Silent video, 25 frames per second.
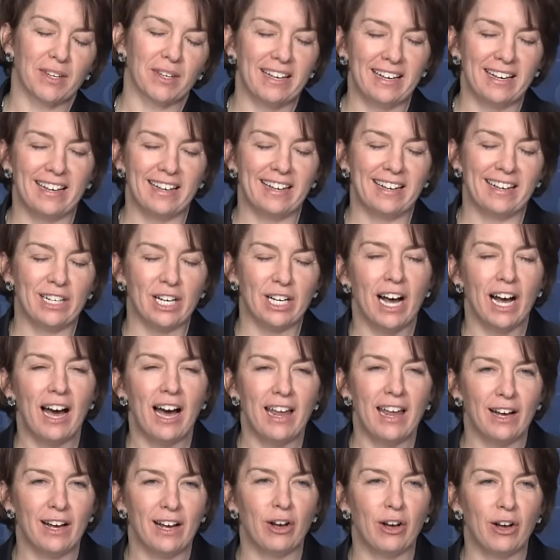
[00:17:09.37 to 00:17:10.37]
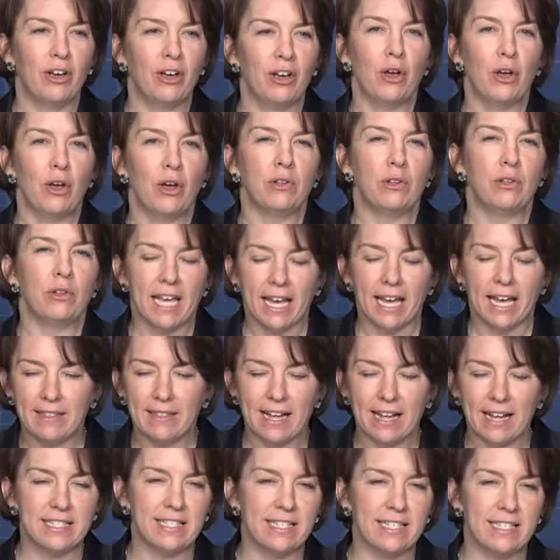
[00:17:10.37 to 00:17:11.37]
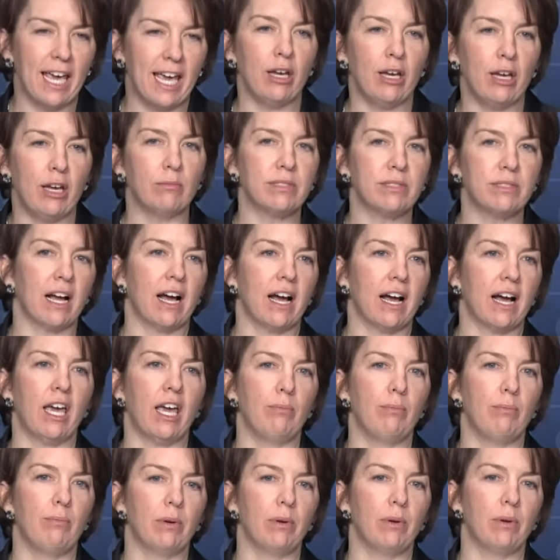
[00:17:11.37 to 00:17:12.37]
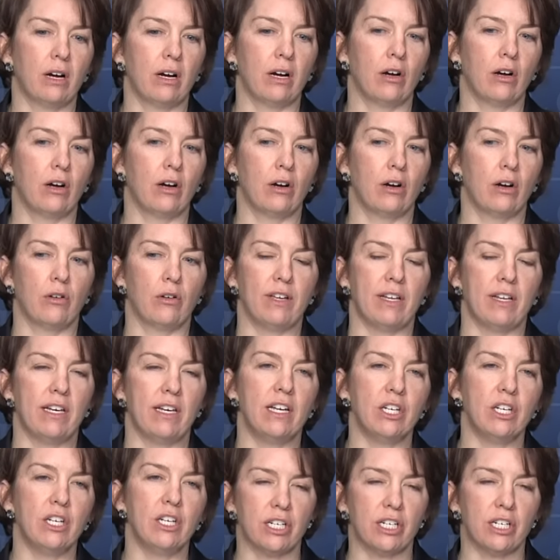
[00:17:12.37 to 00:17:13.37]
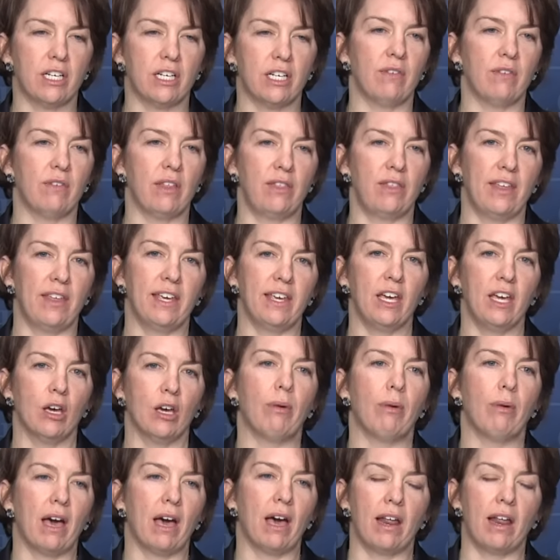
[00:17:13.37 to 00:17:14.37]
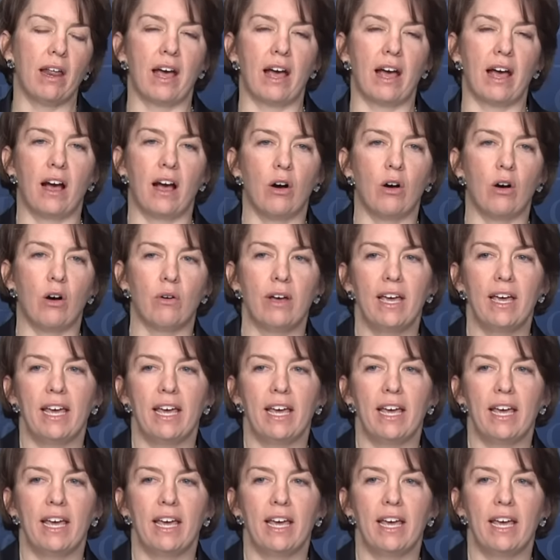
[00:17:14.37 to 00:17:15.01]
in Ghana, taking that same type of initiative and thinking about how